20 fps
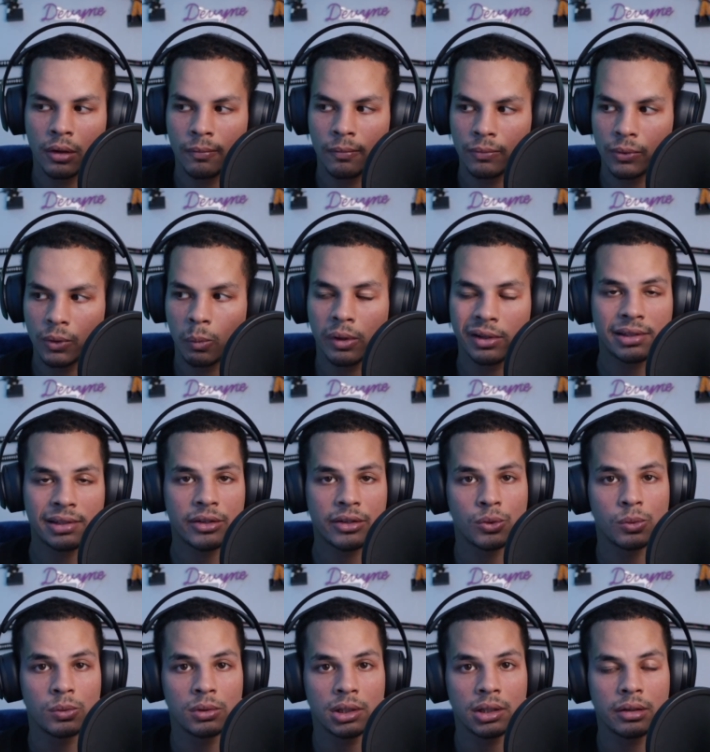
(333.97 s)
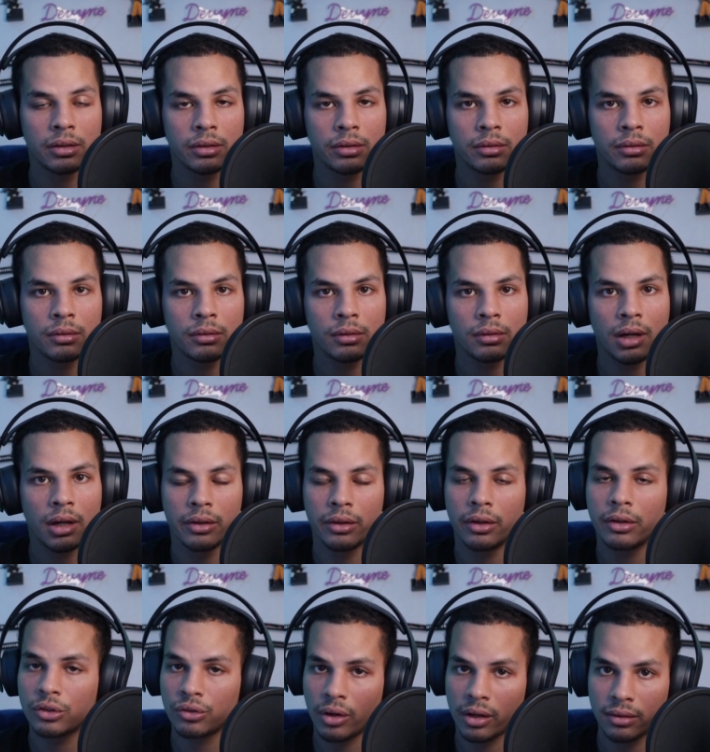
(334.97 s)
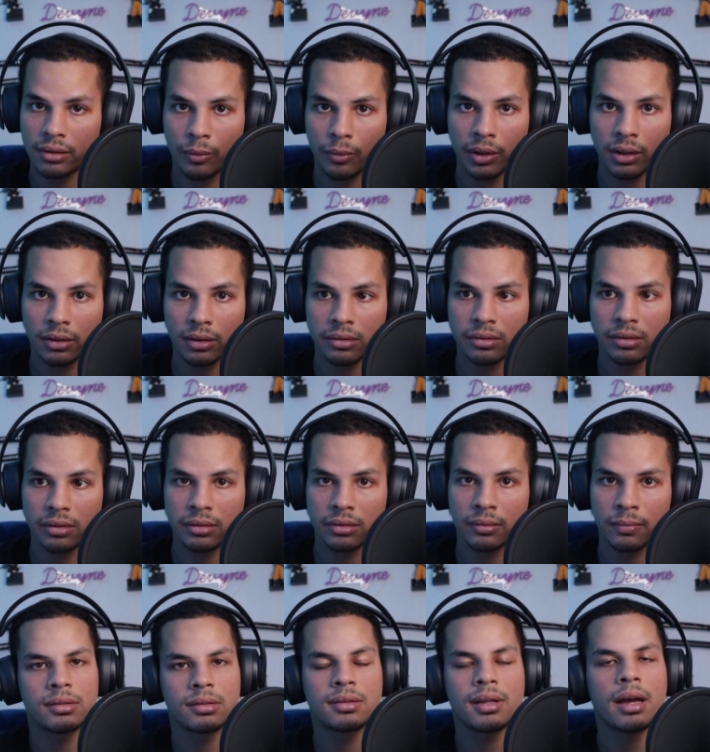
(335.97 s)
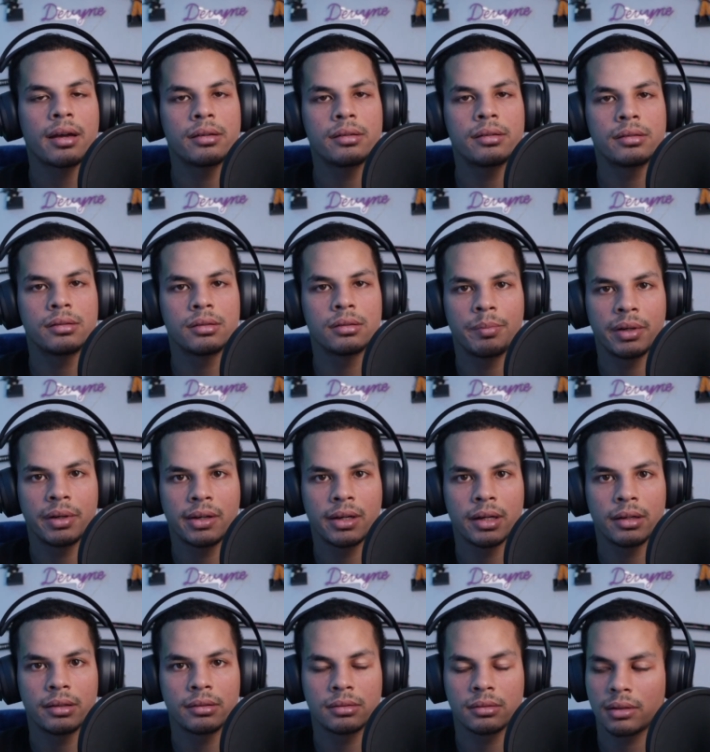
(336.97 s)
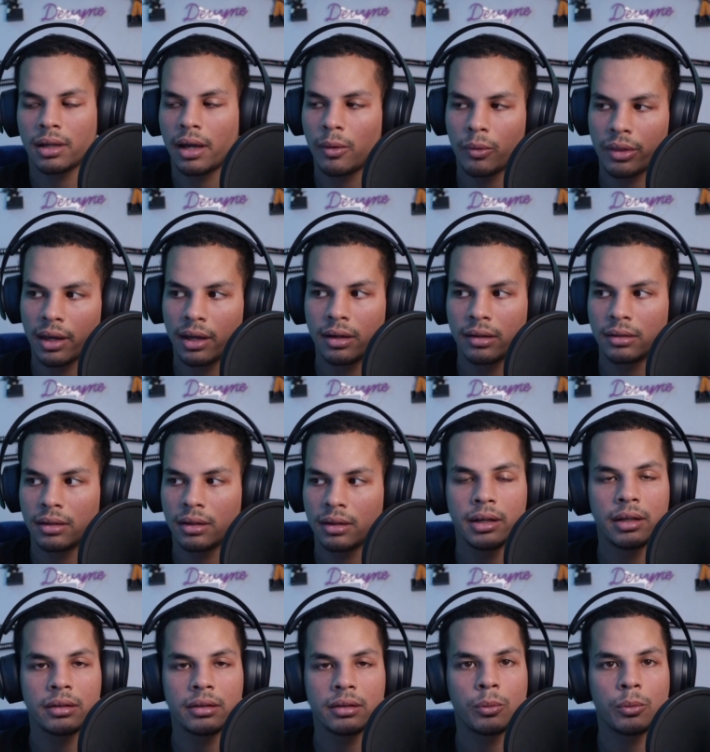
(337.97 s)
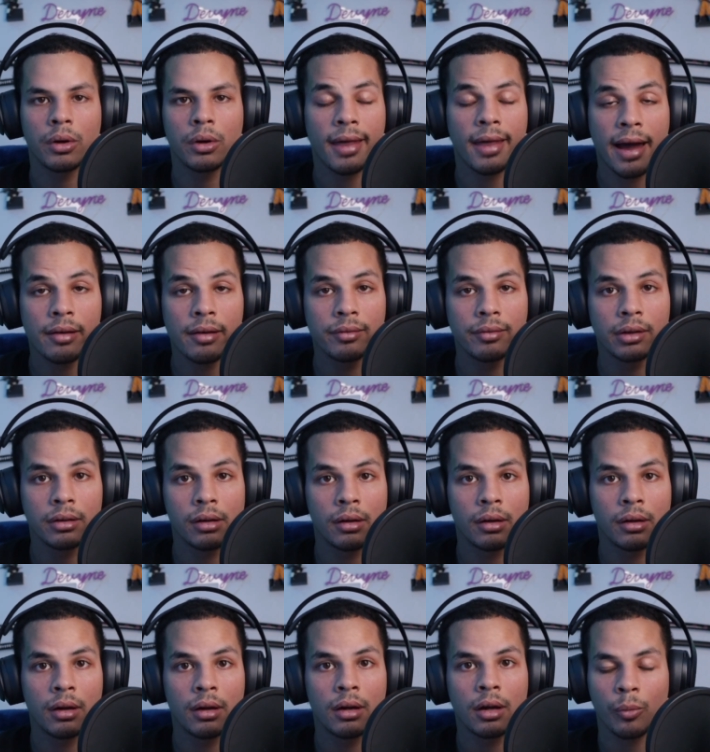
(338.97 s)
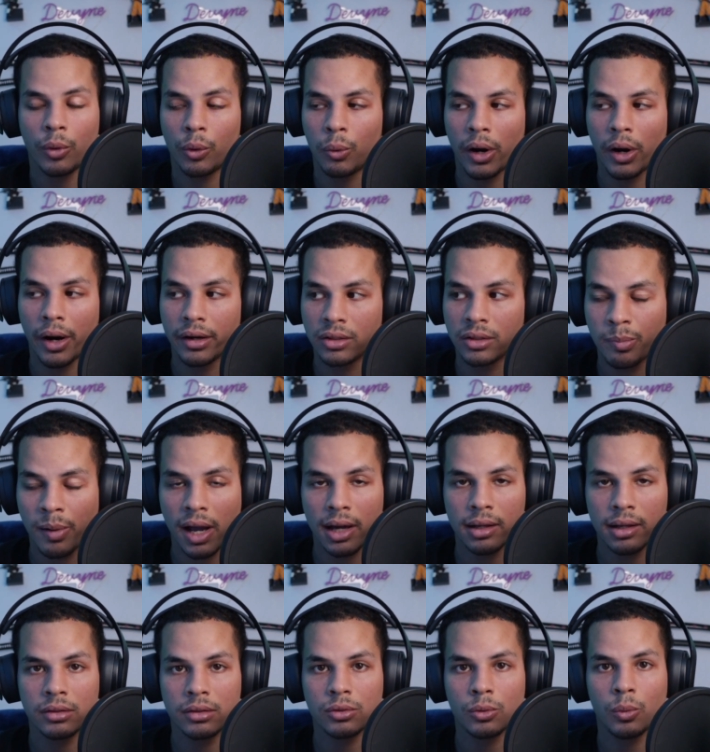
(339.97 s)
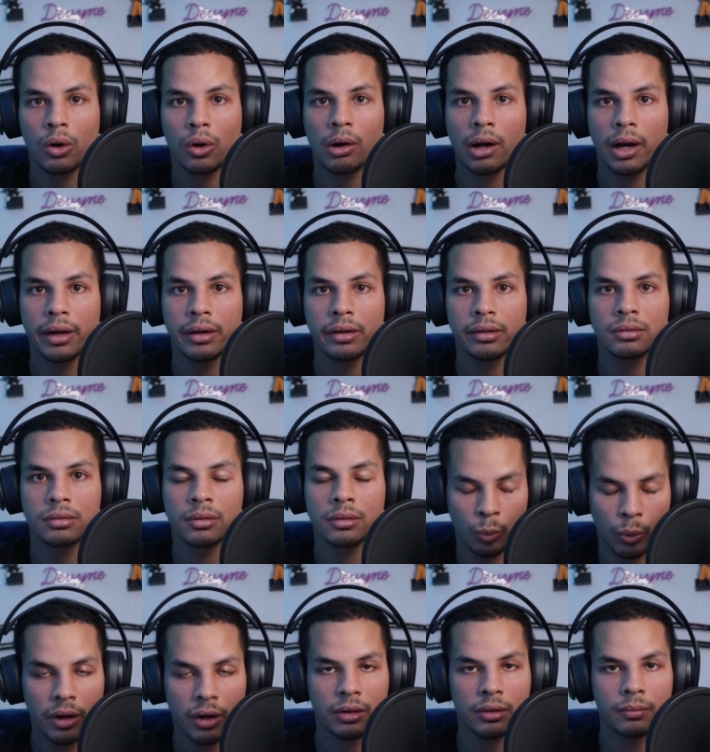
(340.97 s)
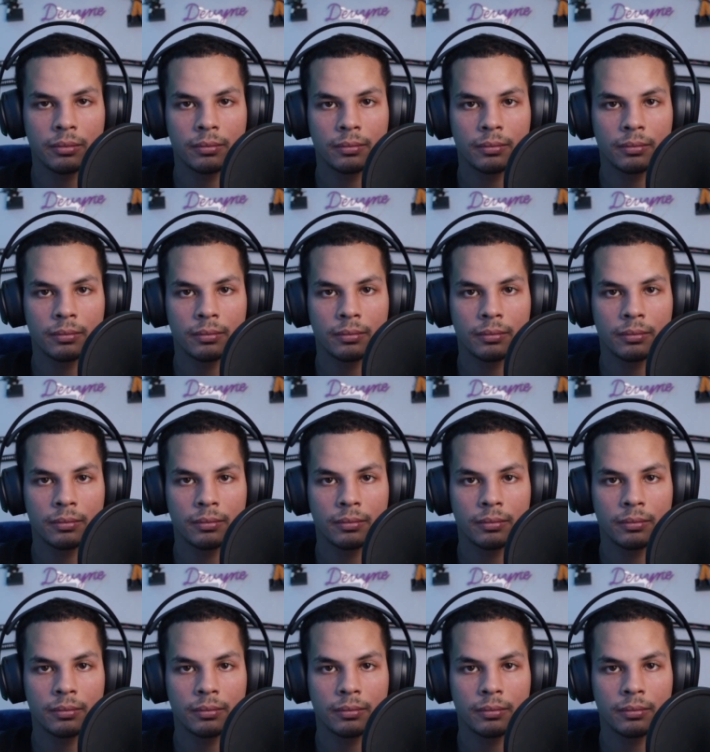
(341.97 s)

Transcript: the ones that you lead and their strengths and weaknesses. It's not easy because, like with anything worth having requires balance, requires work,